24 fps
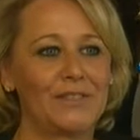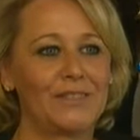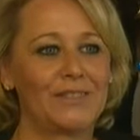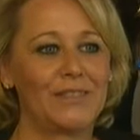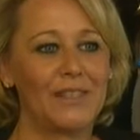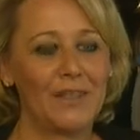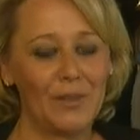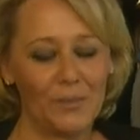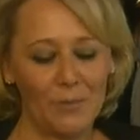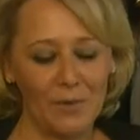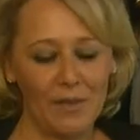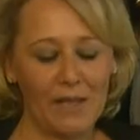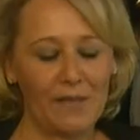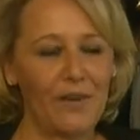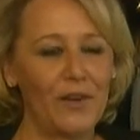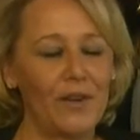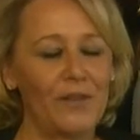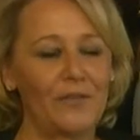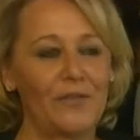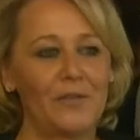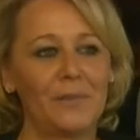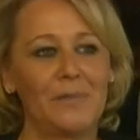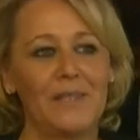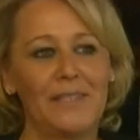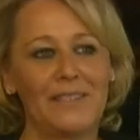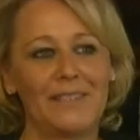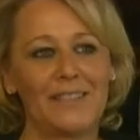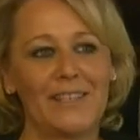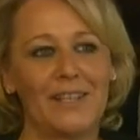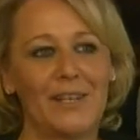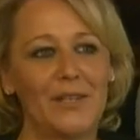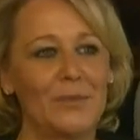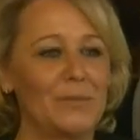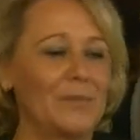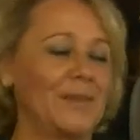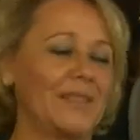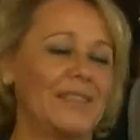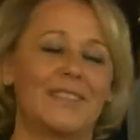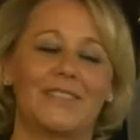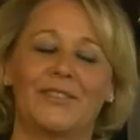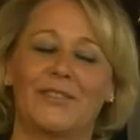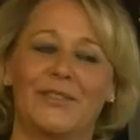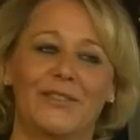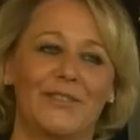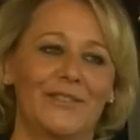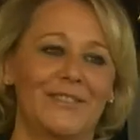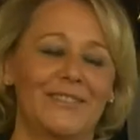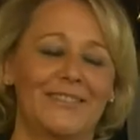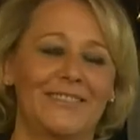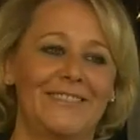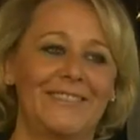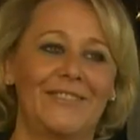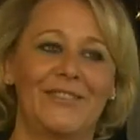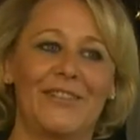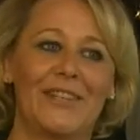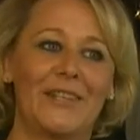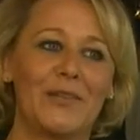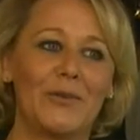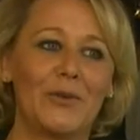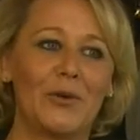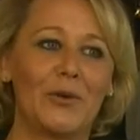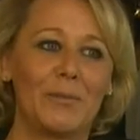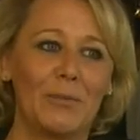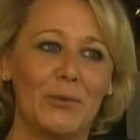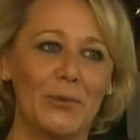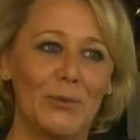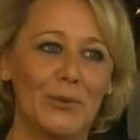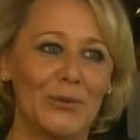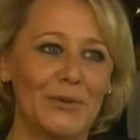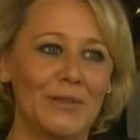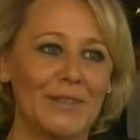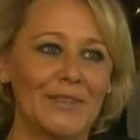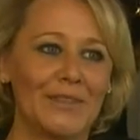and what they've heard from years ago, but it's not anymore.